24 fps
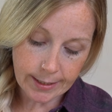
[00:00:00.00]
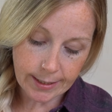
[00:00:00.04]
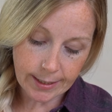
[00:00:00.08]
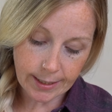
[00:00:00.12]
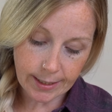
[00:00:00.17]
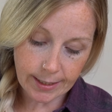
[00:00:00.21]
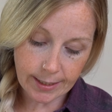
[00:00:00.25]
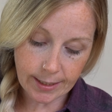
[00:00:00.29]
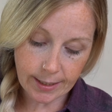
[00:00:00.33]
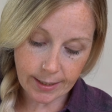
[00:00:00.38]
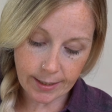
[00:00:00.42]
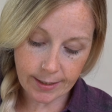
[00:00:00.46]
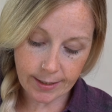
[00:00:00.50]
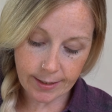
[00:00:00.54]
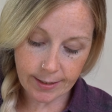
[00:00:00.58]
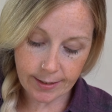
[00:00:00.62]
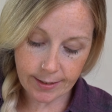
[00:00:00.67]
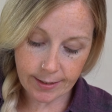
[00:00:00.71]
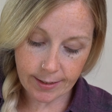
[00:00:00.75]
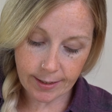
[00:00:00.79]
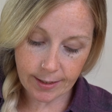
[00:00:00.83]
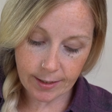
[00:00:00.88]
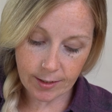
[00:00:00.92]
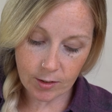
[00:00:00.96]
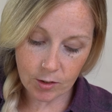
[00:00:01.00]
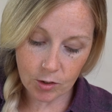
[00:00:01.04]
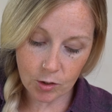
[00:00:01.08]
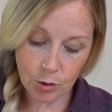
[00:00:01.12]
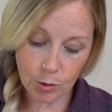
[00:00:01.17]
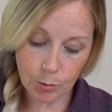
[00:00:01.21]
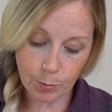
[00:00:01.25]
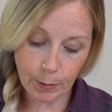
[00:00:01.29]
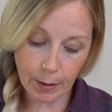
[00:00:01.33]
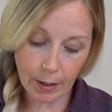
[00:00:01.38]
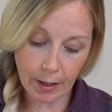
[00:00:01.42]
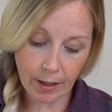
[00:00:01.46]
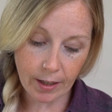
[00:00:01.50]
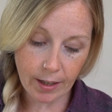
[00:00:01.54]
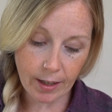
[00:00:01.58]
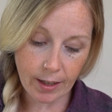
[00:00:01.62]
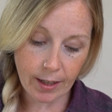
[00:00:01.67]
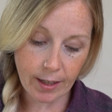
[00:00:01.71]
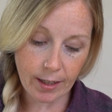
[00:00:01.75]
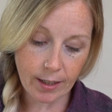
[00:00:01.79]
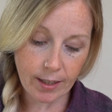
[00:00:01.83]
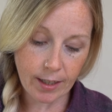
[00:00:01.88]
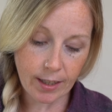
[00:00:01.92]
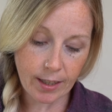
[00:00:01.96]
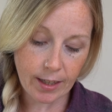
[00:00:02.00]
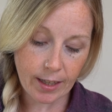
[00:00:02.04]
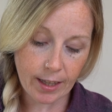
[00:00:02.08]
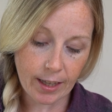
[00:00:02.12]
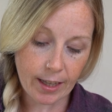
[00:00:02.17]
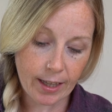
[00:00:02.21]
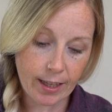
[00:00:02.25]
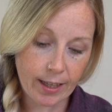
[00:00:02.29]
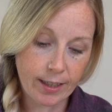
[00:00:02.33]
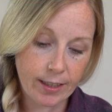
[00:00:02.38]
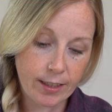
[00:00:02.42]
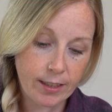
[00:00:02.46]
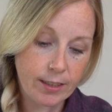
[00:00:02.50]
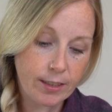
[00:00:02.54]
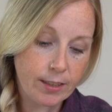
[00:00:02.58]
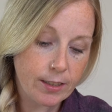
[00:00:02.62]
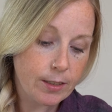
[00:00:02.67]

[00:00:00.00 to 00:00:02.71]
Get a nice scoop out of there, look at that.